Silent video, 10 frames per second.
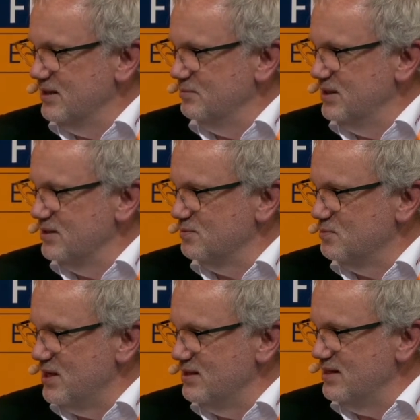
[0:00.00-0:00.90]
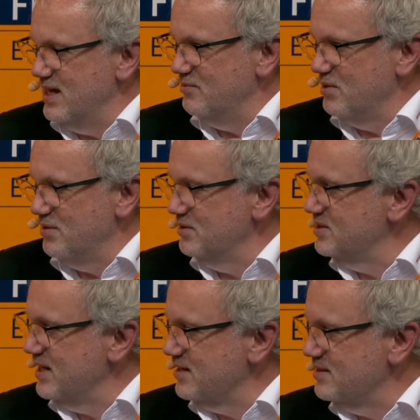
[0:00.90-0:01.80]
means one every 30
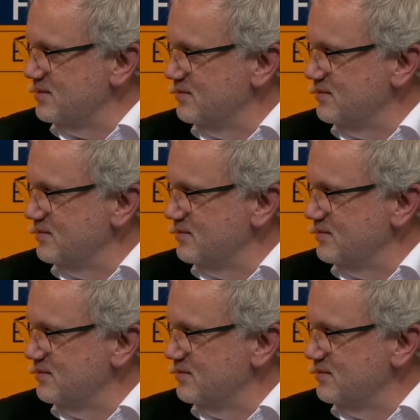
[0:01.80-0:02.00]
seconds.